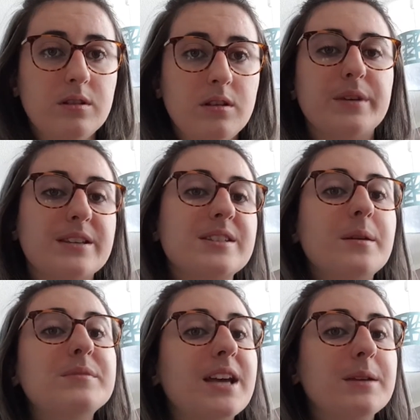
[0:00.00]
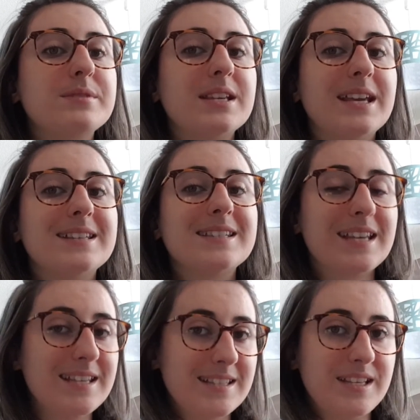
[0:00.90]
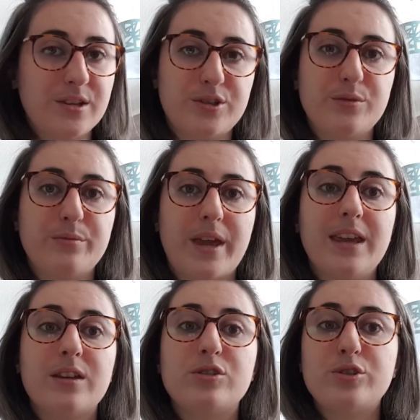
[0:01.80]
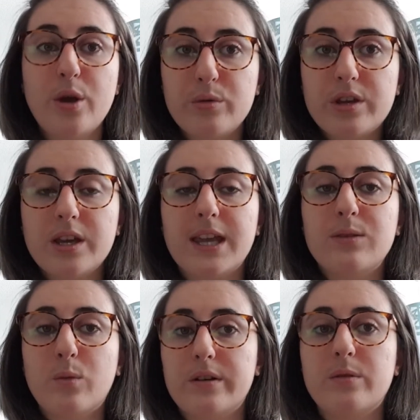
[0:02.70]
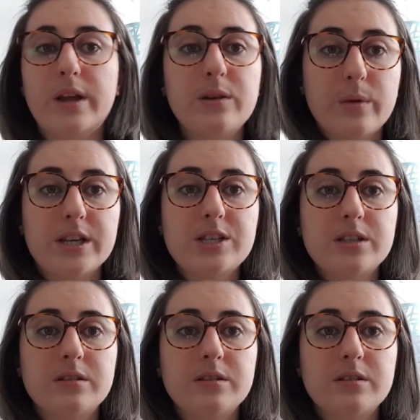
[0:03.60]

because sometimes it's easier to make a joke in one language